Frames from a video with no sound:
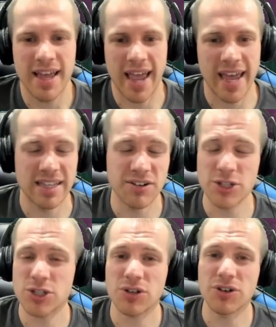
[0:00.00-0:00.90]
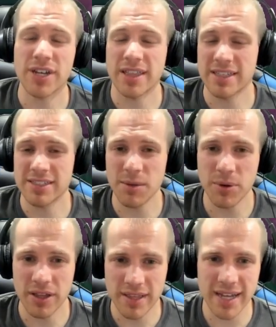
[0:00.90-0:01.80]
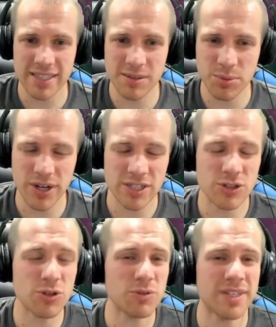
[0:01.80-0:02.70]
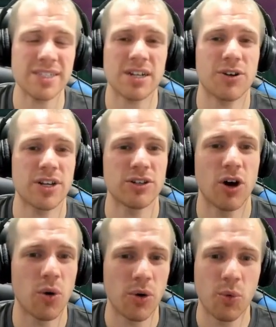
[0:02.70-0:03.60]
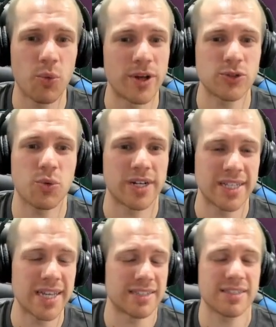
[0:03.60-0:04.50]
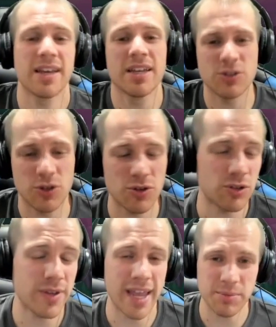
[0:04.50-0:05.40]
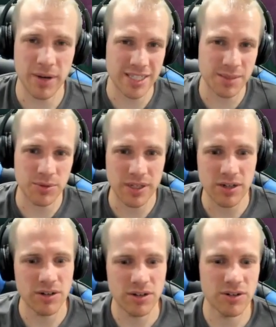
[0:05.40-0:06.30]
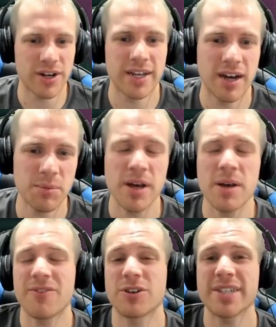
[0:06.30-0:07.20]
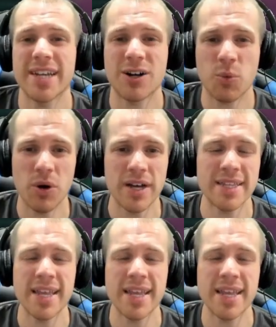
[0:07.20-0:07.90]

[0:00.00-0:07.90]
And unless you're looking this up online someplace, you don't necessarily know which one it is. So you can possibly look it up. For tier 1,